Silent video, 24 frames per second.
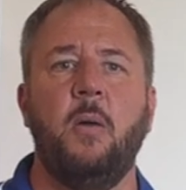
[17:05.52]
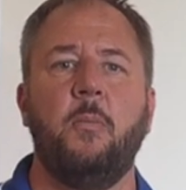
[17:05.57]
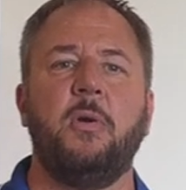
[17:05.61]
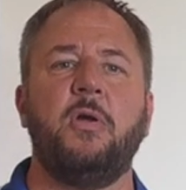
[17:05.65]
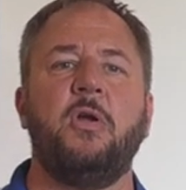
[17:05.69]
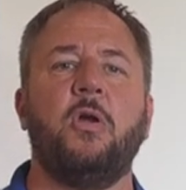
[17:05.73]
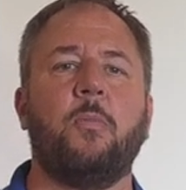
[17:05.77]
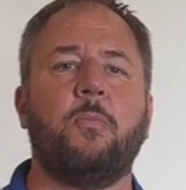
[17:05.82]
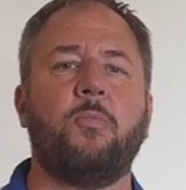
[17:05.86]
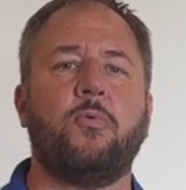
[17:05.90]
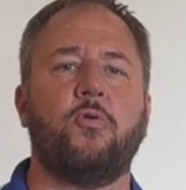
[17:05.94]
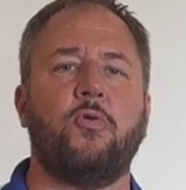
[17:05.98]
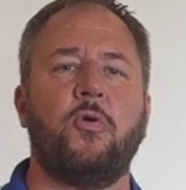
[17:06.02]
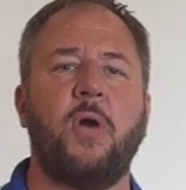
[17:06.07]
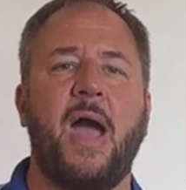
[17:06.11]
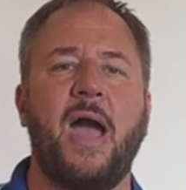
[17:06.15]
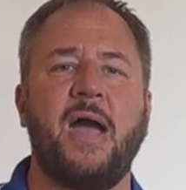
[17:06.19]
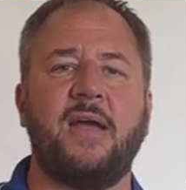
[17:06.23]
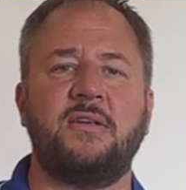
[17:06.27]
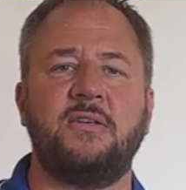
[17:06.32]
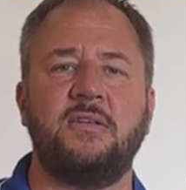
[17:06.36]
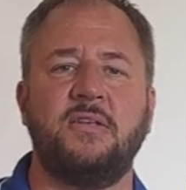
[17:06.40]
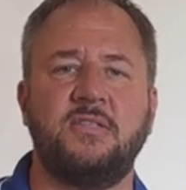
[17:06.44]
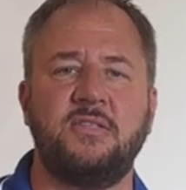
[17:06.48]
but you're
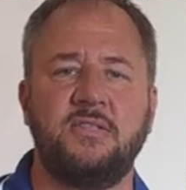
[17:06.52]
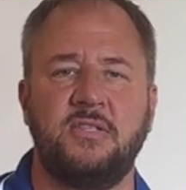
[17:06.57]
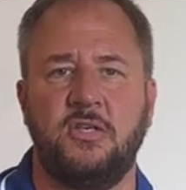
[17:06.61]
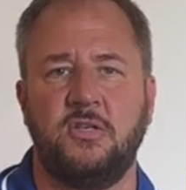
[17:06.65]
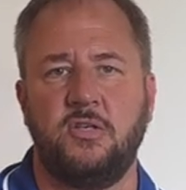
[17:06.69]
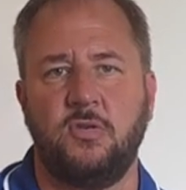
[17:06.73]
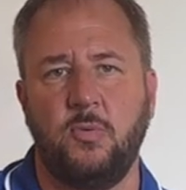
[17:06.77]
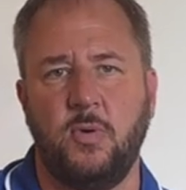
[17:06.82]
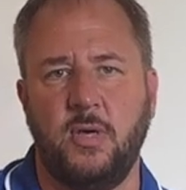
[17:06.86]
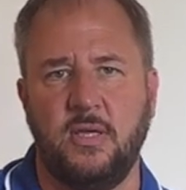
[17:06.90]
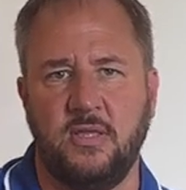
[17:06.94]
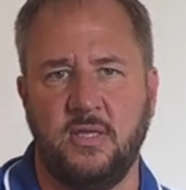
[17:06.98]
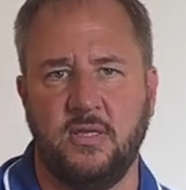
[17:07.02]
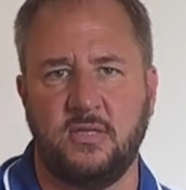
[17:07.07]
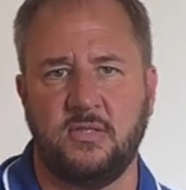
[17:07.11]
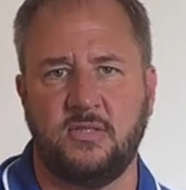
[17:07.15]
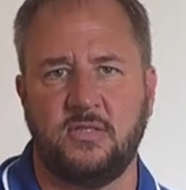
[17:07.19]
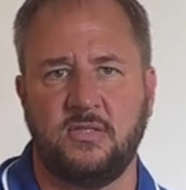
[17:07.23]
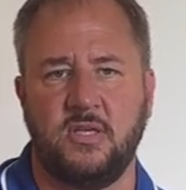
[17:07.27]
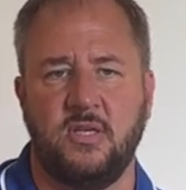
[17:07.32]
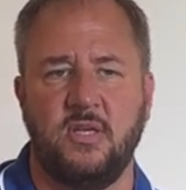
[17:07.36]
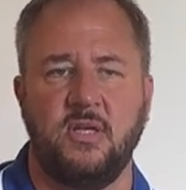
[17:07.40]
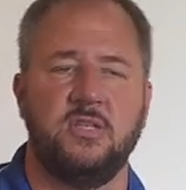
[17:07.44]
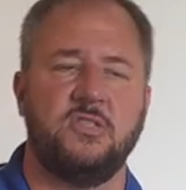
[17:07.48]
practiced at doing
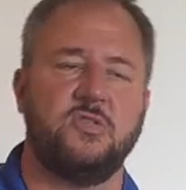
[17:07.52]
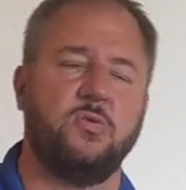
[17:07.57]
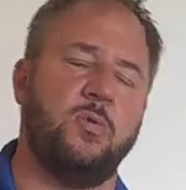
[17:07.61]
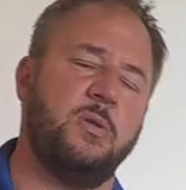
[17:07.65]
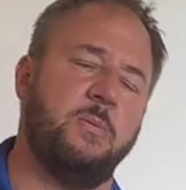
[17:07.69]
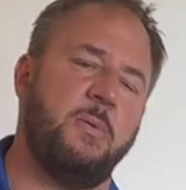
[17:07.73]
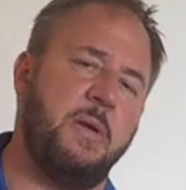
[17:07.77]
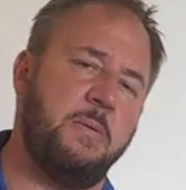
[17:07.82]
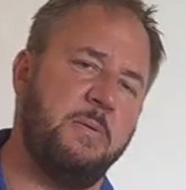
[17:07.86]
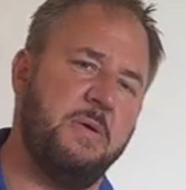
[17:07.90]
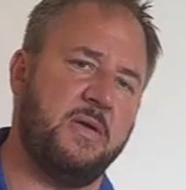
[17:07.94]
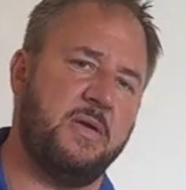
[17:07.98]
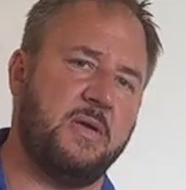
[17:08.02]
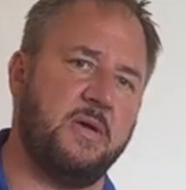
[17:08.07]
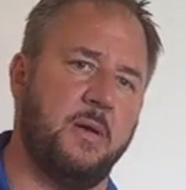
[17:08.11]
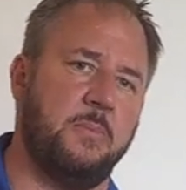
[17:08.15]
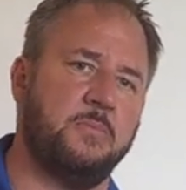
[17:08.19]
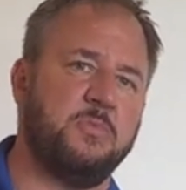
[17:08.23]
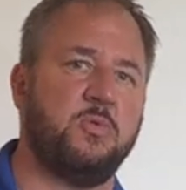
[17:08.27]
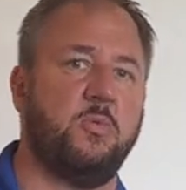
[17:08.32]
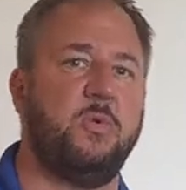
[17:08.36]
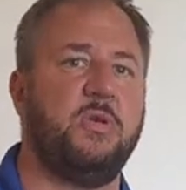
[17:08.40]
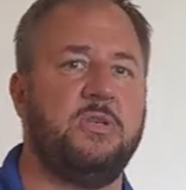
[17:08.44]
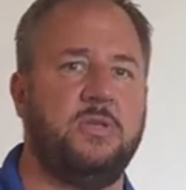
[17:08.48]
this. So when the baby
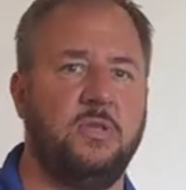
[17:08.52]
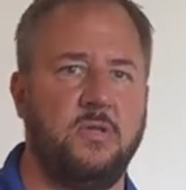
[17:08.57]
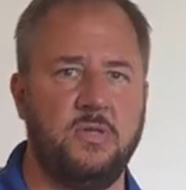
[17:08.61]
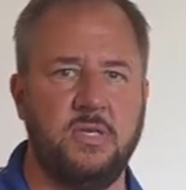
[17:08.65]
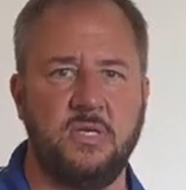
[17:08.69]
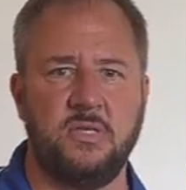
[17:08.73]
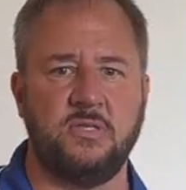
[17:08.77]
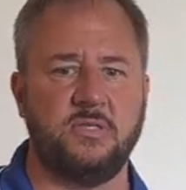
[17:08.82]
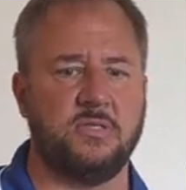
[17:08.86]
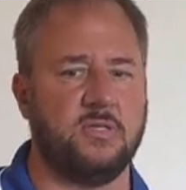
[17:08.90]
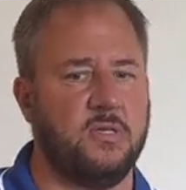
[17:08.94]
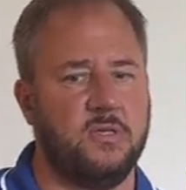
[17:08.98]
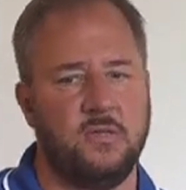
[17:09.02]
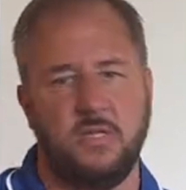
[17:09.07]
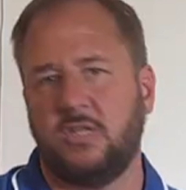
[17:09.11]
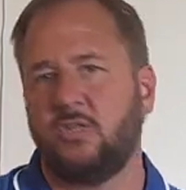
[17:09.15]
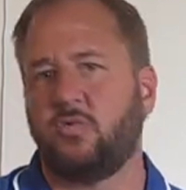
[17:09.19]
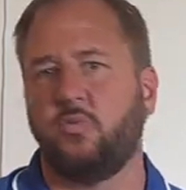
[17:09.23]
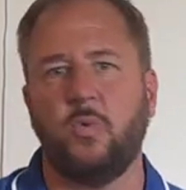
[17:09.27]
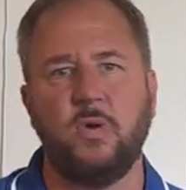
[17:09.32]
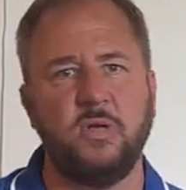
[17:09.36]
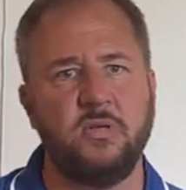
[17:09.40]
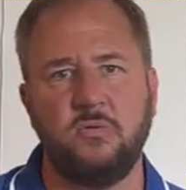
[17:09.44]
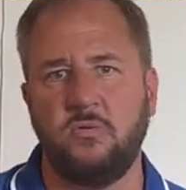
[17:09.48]
comes and we do this,
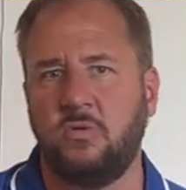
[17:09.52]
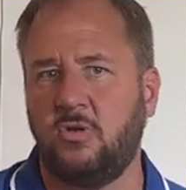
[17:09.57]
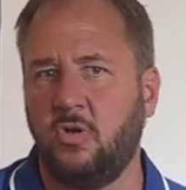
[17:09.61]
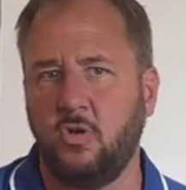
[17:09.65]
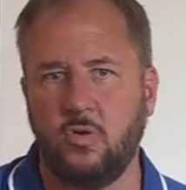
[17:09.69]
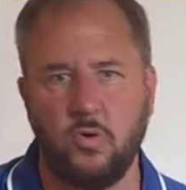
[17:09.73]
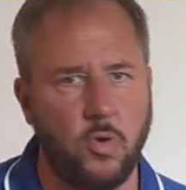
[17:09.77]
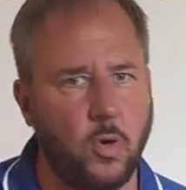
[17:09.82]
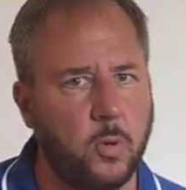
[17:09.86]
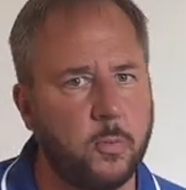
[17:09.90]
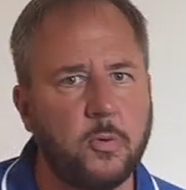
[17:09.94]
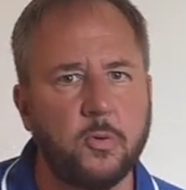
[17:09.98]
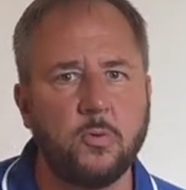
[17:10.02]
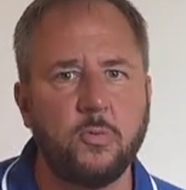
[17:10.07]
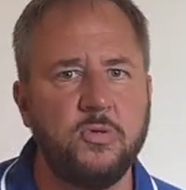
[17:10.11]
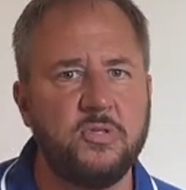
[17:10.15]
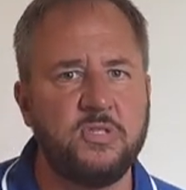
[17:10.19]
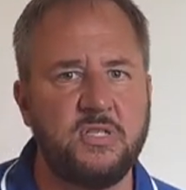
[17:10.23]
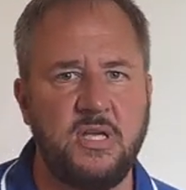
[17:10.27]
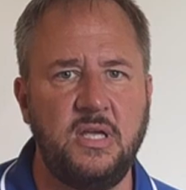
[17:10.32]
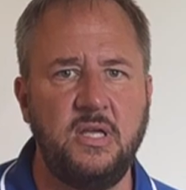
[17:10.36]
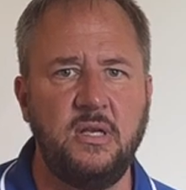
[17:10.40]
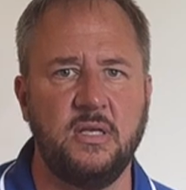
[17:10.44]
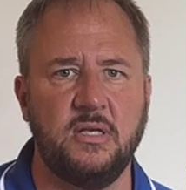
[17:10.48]
that's what your normal
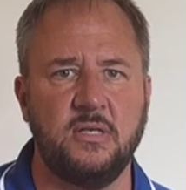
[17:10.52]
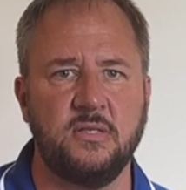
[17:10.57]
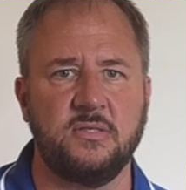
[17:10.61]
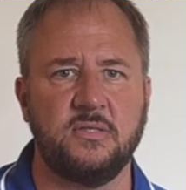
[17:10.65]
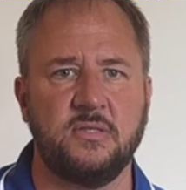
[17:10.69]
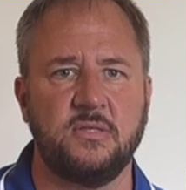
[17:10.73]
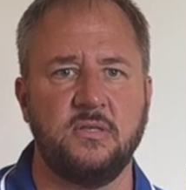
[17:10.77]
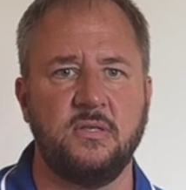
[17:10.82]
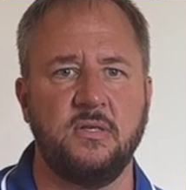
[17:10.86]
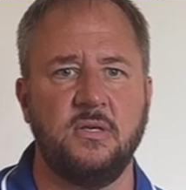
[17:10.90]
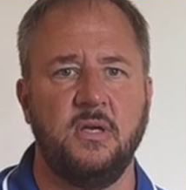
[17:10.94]
routine is.